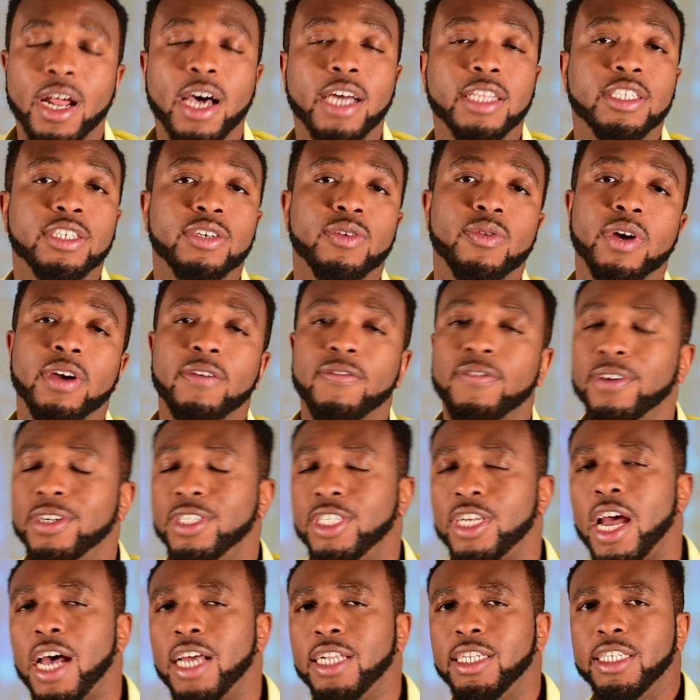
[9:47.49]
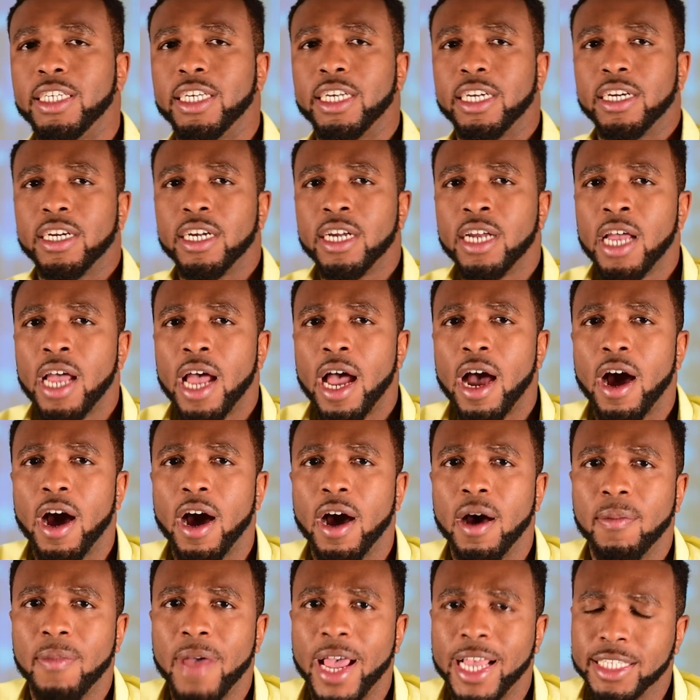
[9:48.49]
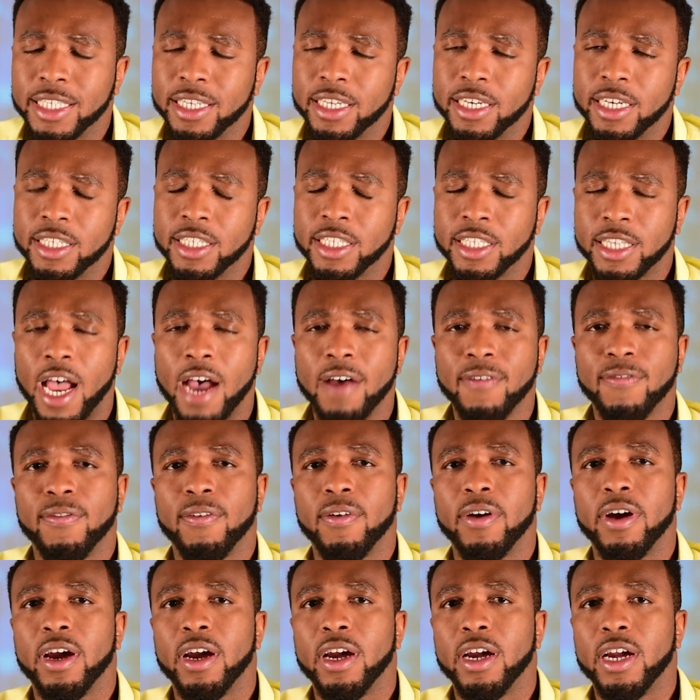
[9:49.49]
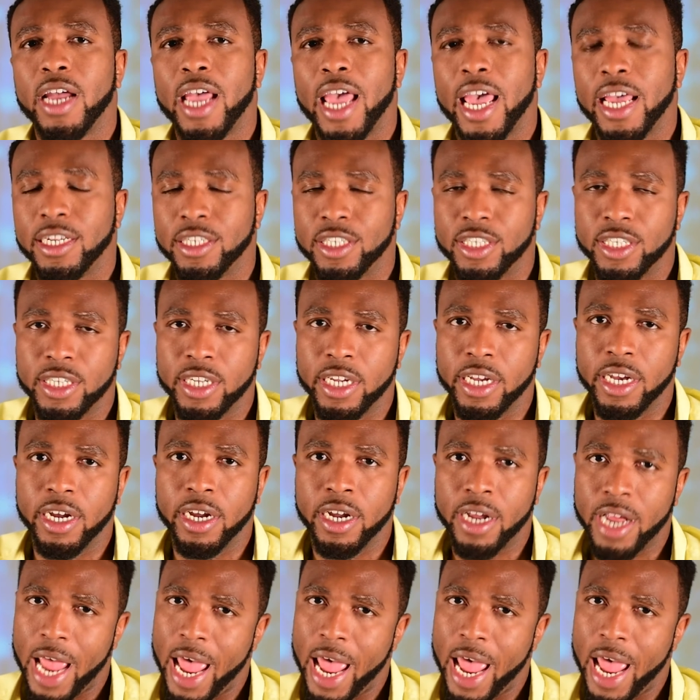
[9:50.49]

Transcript: on to work for John Deere as a software engineer,